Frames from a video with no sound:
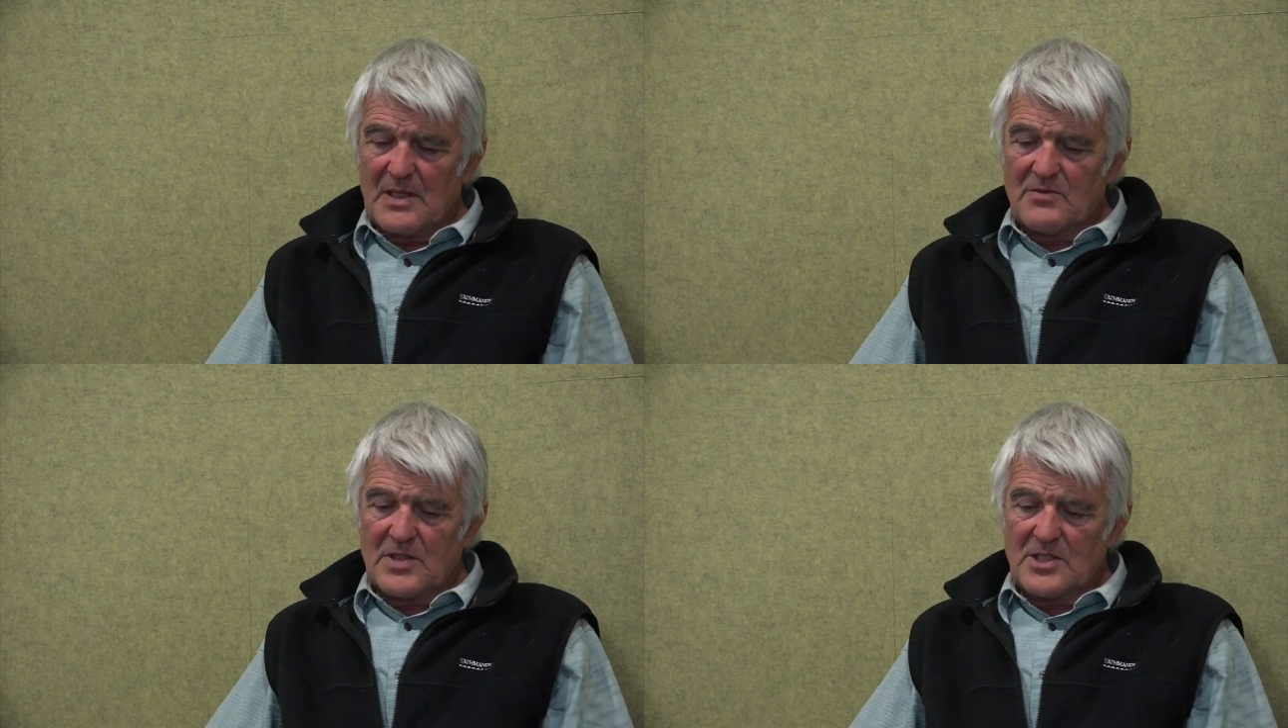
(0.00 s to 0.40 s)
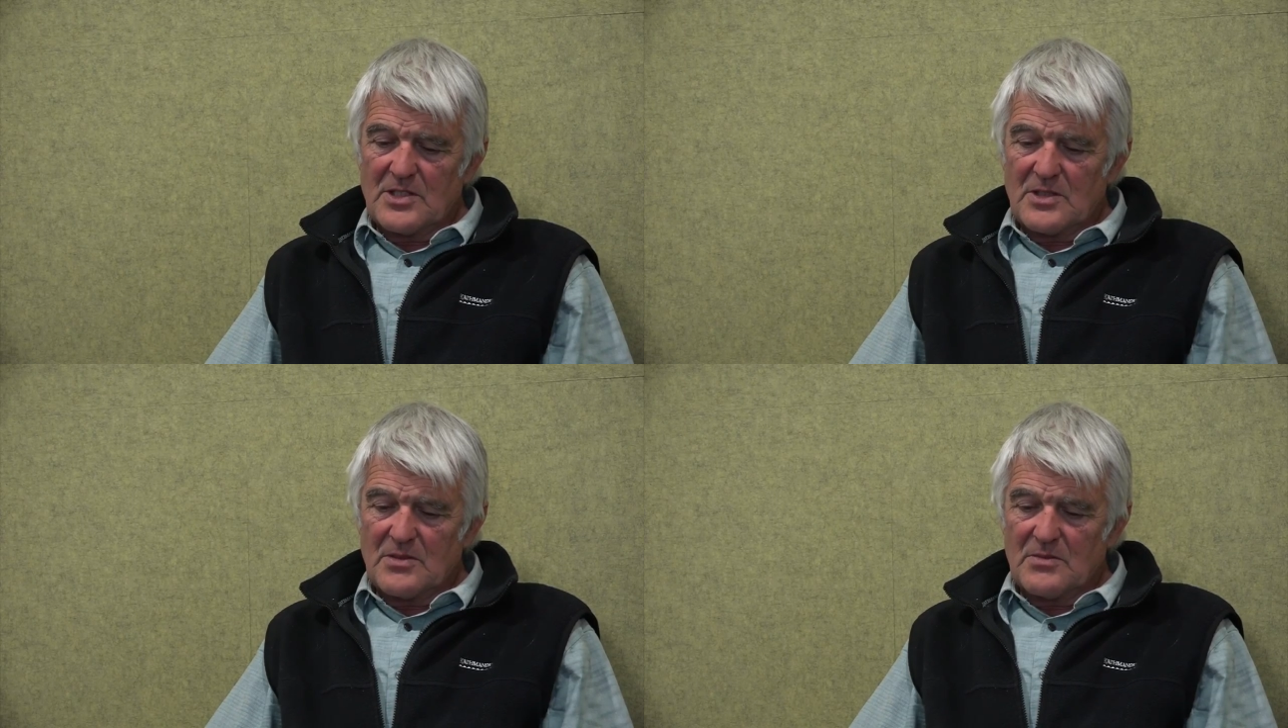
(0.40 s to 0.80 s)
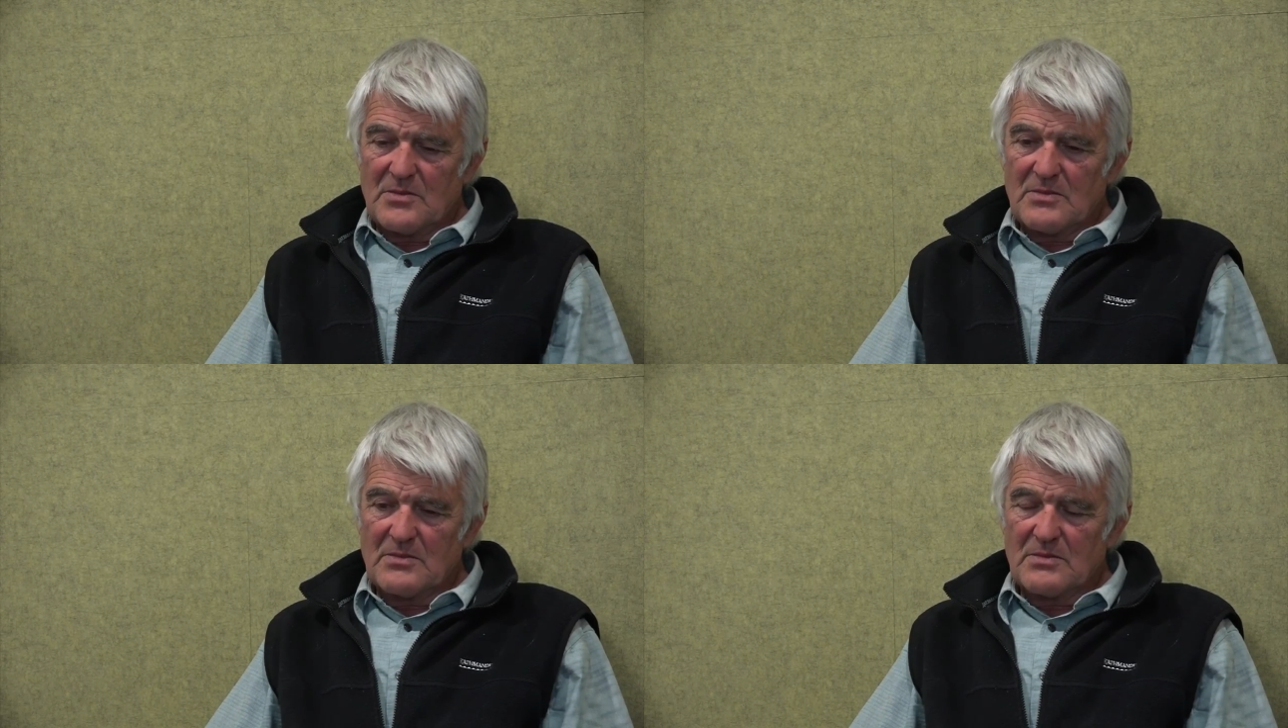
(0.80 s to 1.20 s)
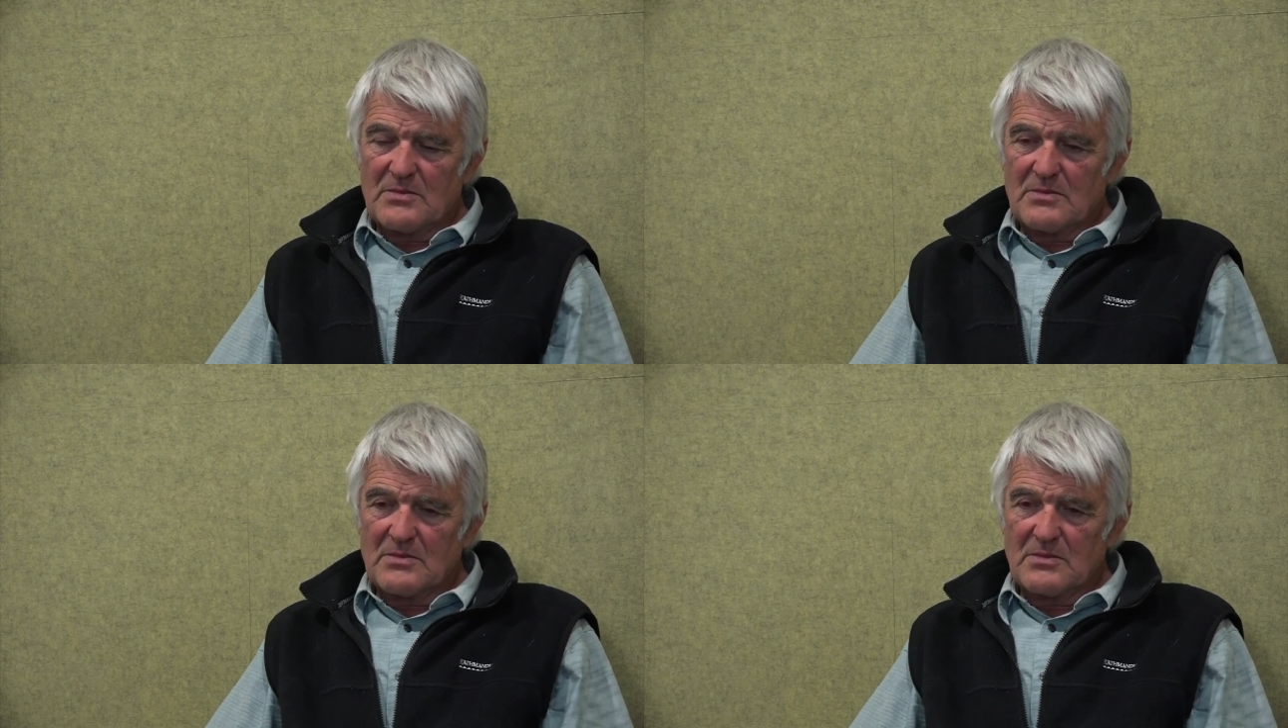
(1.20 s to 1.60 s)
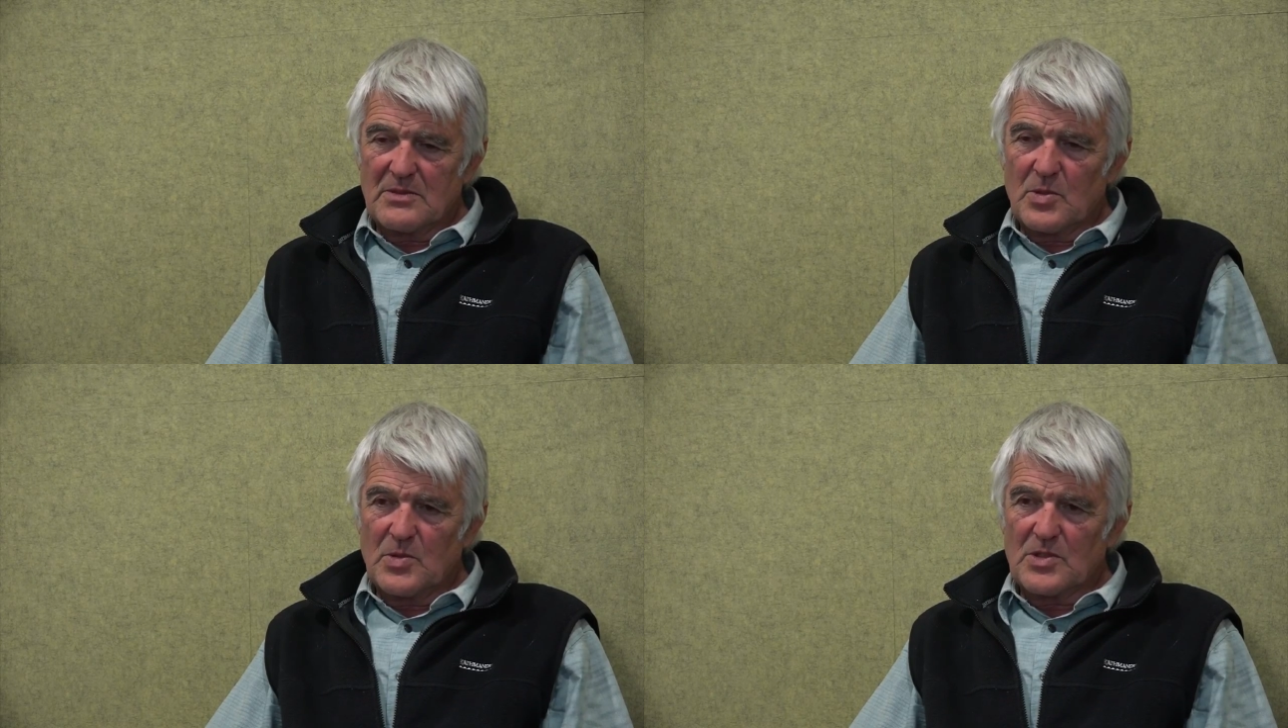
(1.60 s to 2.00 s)
average
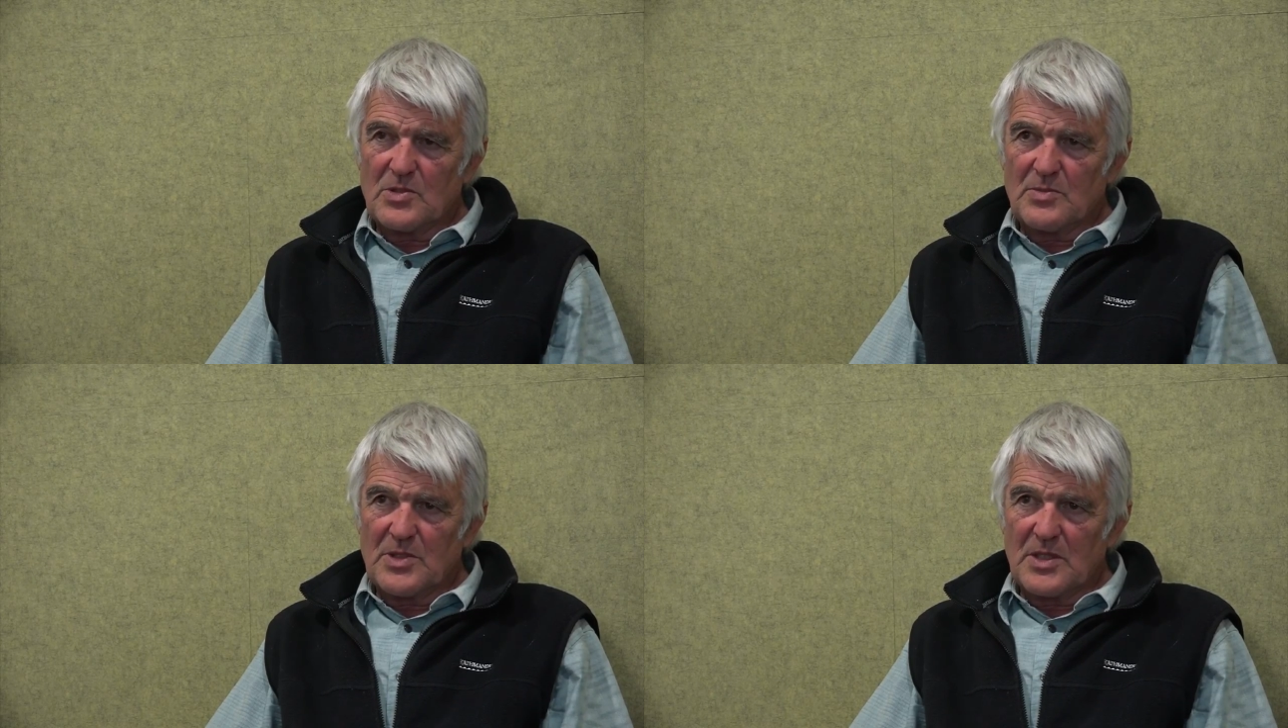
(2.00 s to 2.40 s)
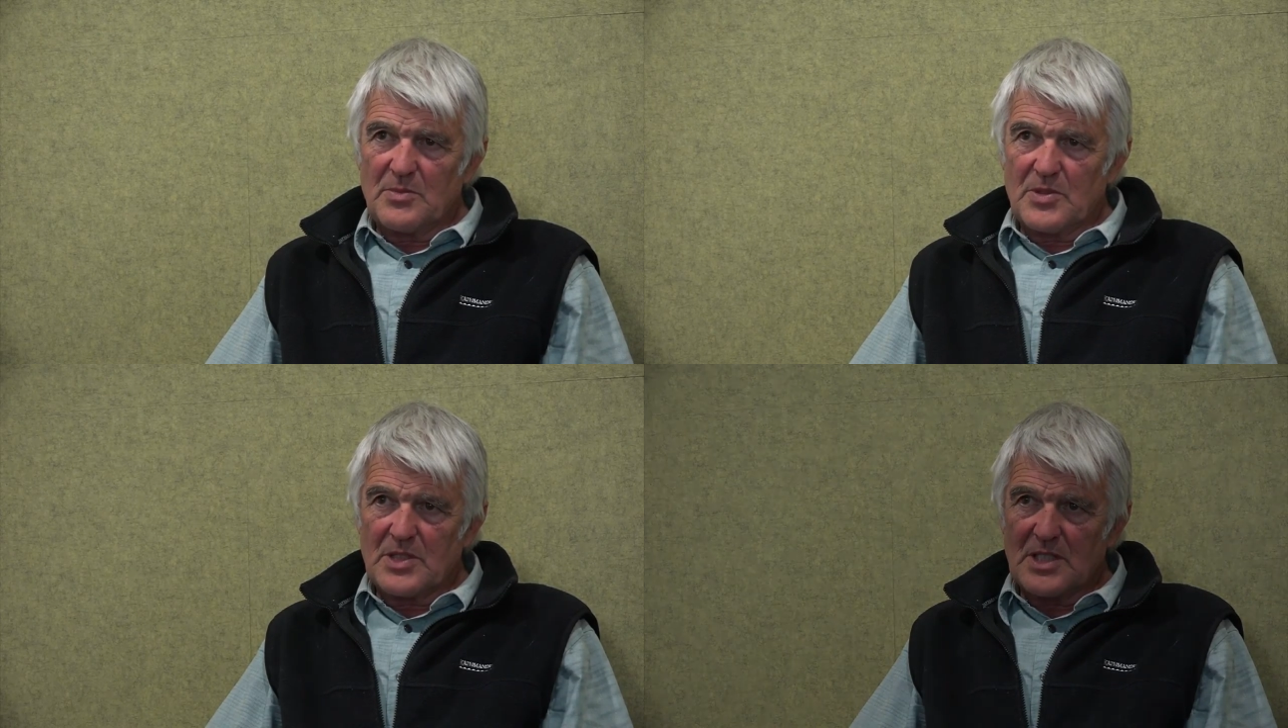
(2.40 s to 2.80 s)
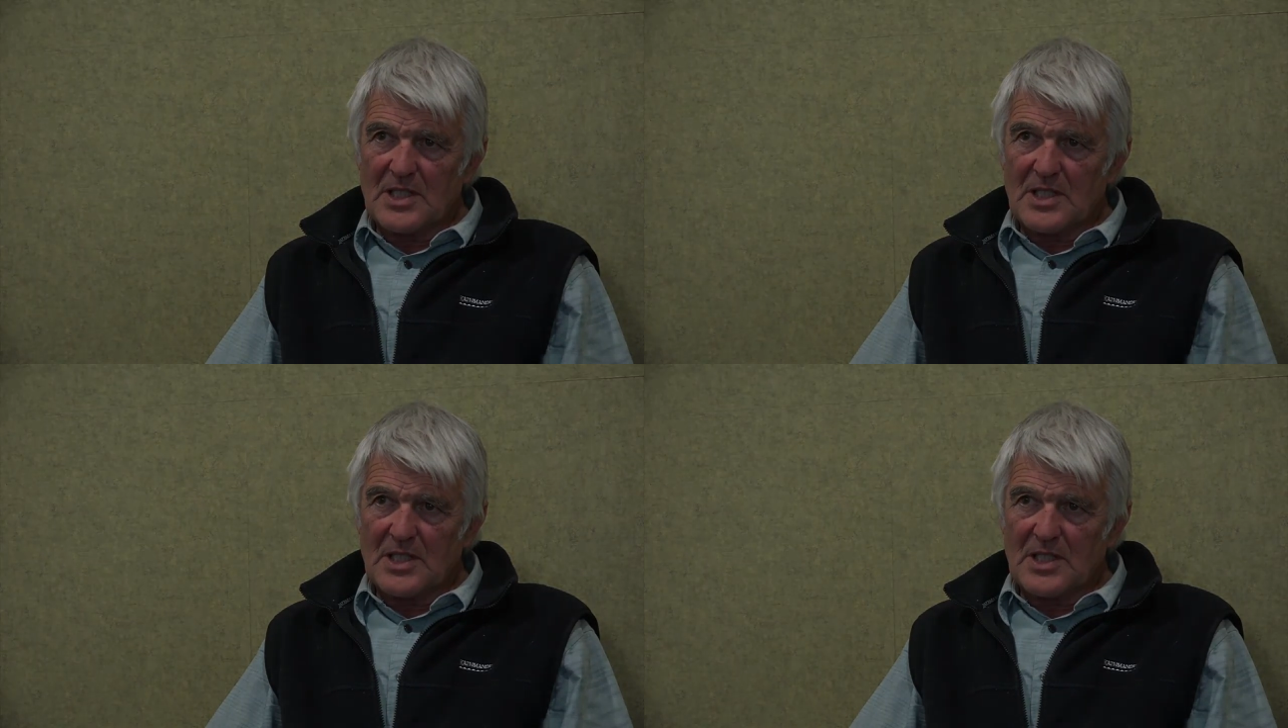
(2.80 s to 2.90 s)
tour group that you put